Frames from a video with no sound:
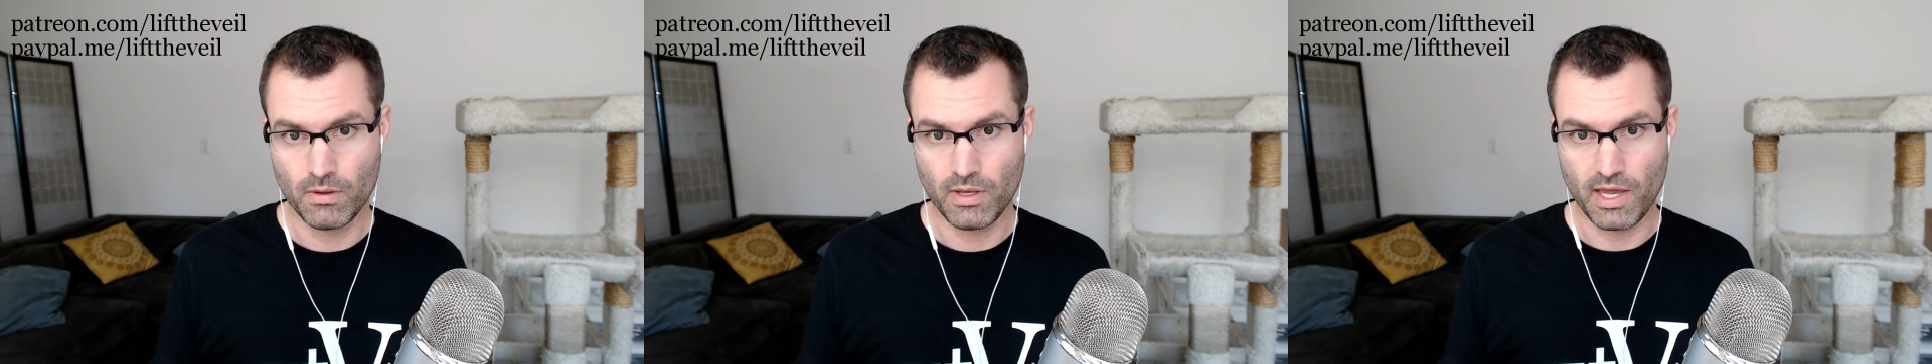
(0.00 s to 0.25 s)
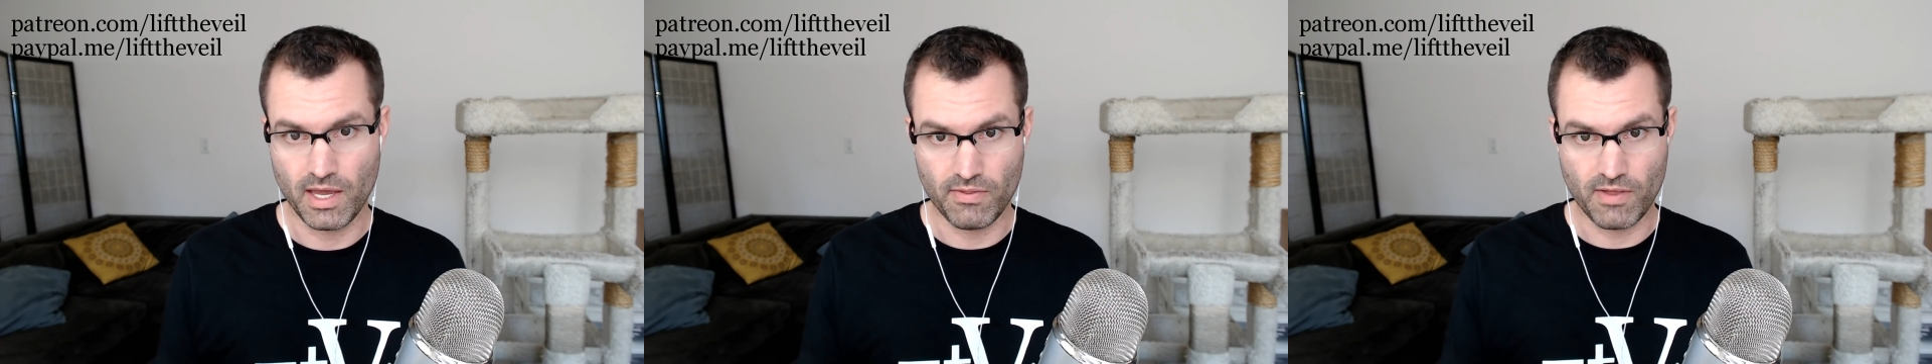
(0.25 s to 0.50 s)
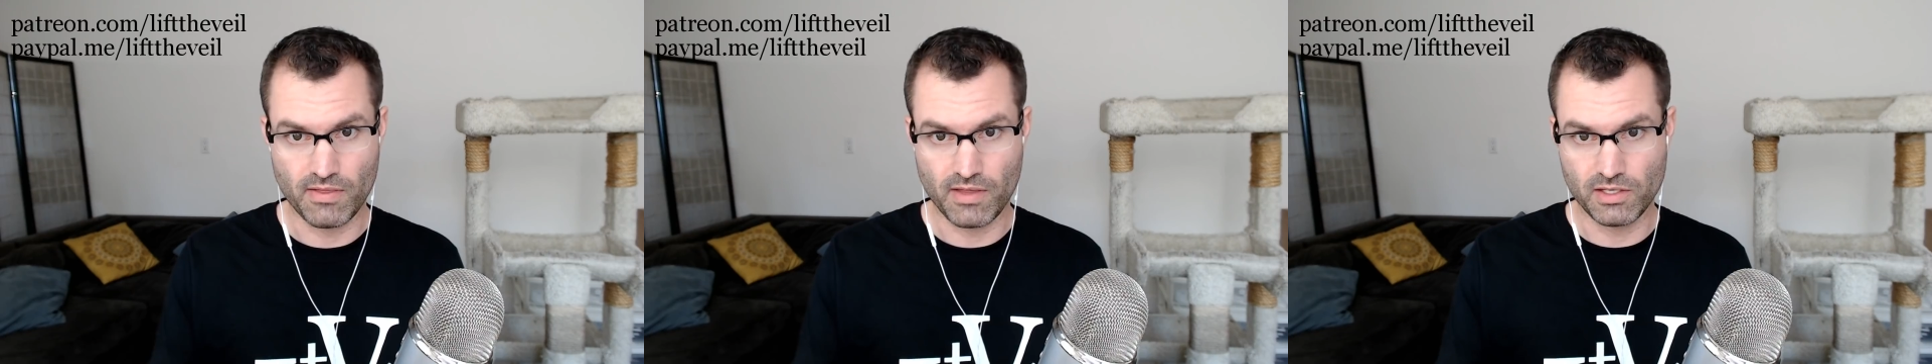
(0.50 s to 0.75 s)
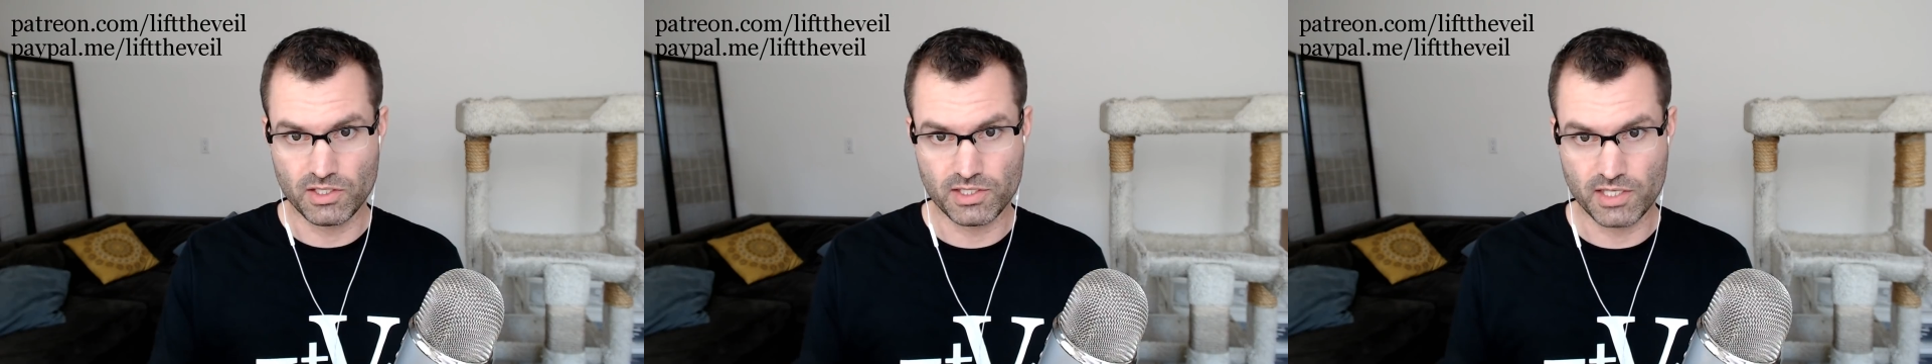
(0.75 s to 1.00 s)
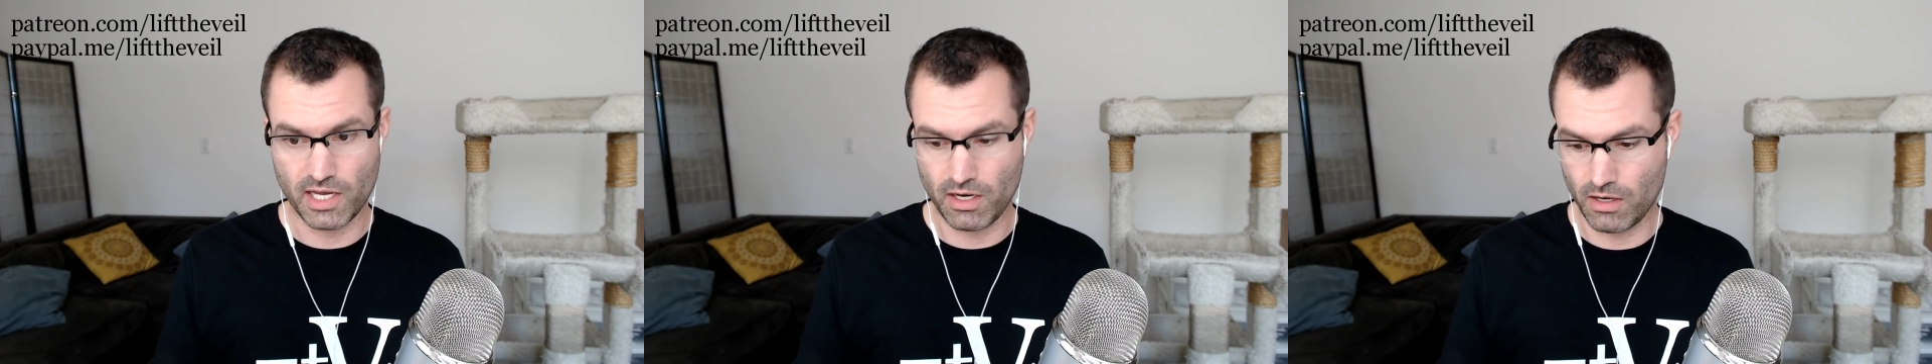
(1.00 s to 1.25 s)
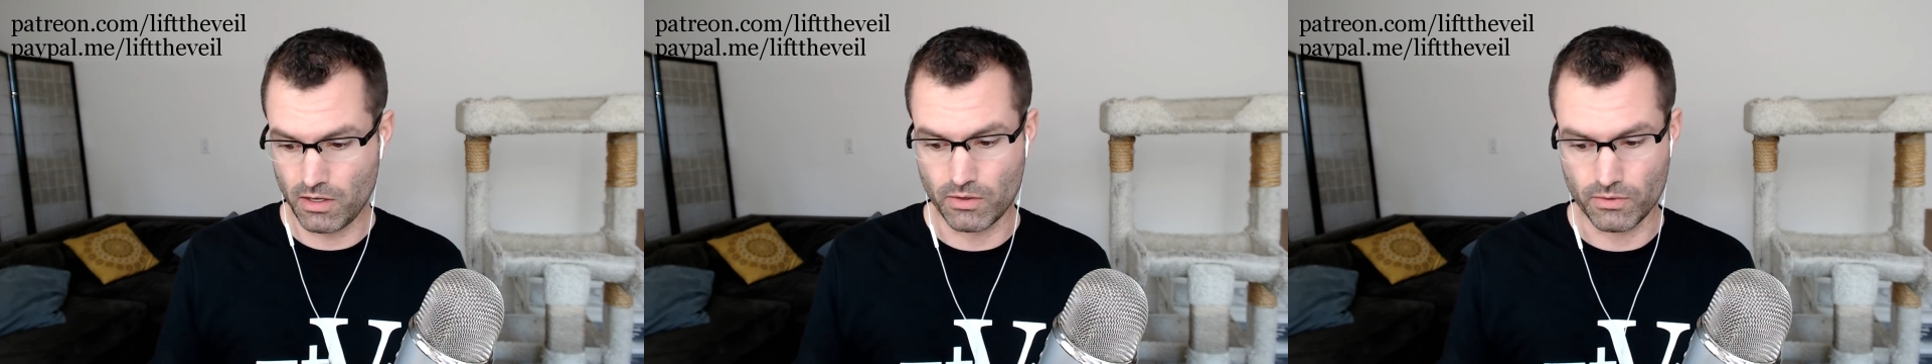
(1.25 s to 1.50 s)
And then they just said,
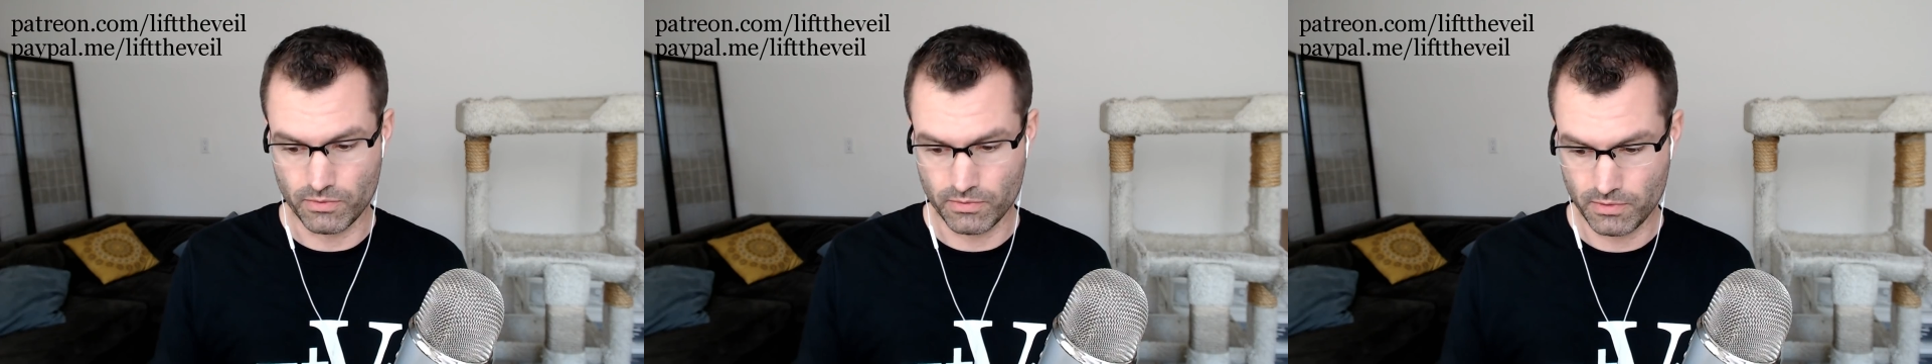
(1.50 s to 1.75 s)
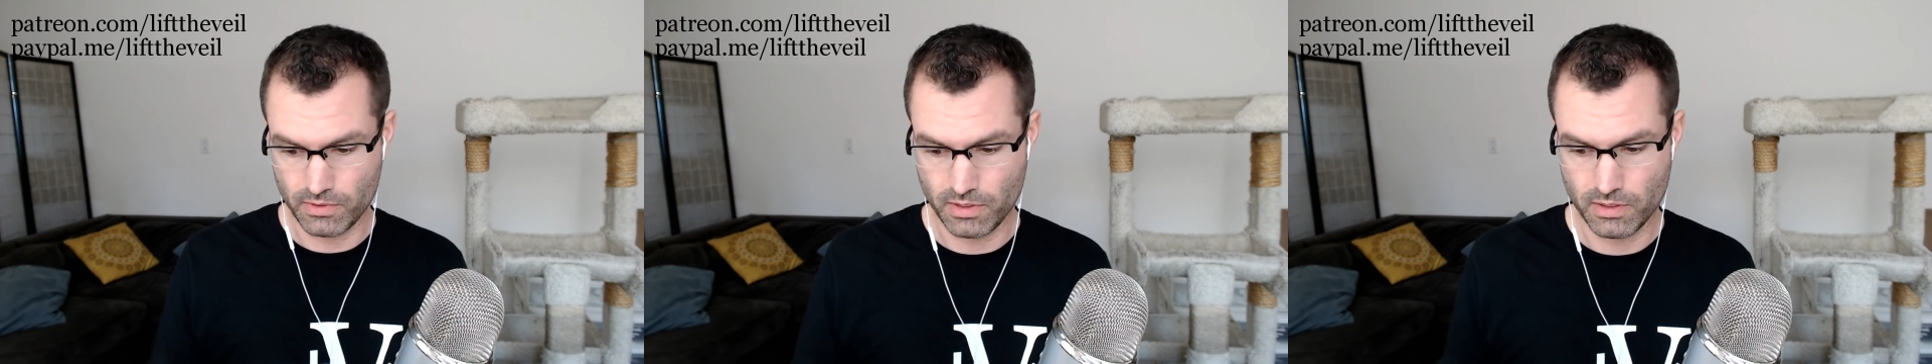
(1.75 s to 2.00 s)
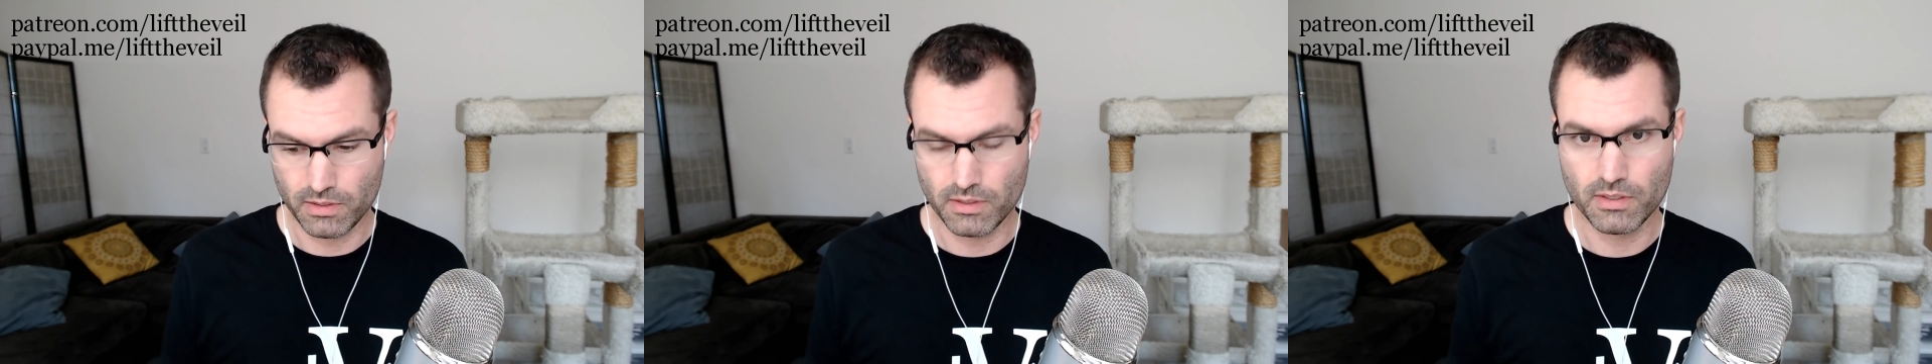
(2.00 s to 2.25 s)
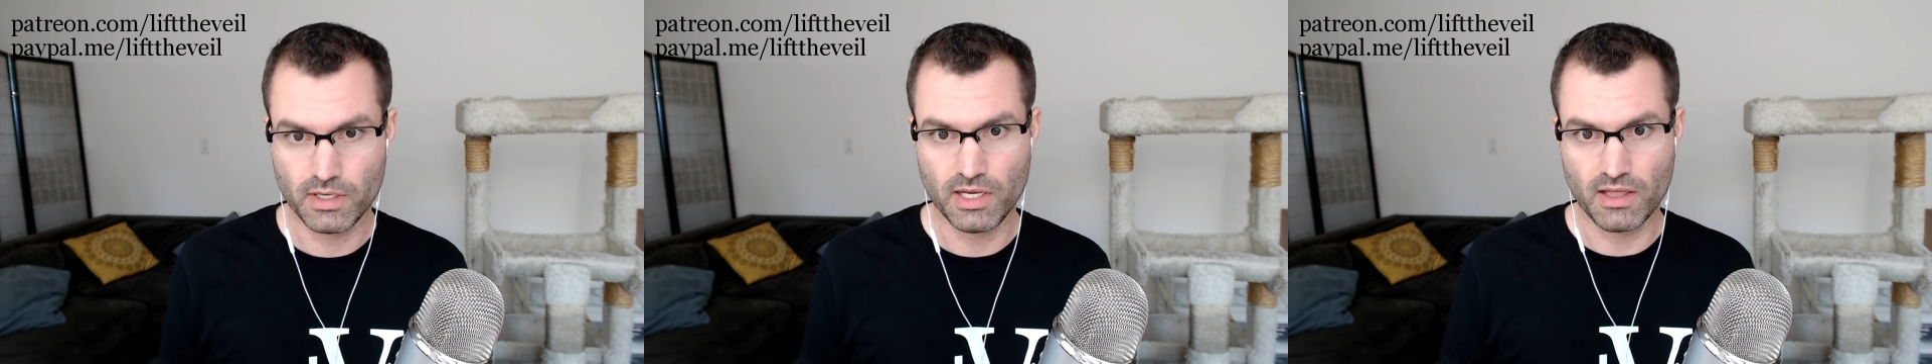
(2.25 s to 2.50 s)
oh, he